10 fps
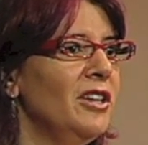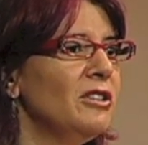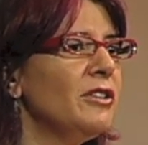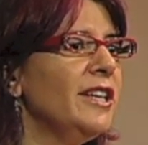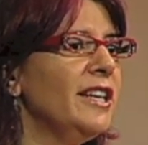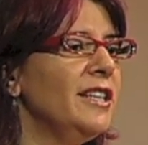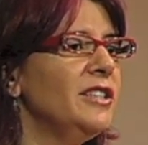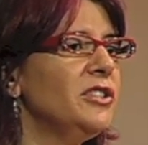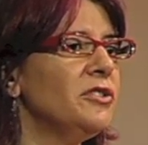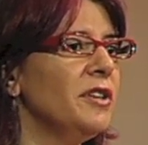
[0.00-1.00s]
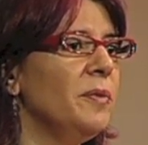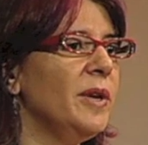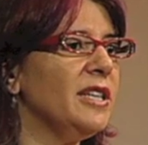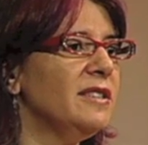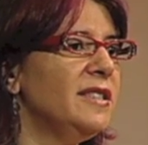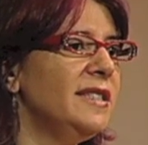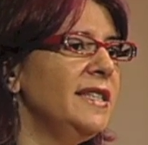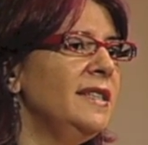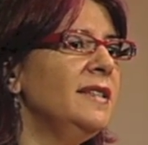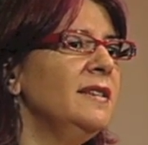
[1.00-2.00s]
looking at history, we can
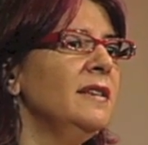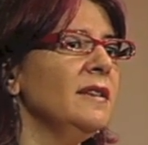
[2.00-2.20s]
see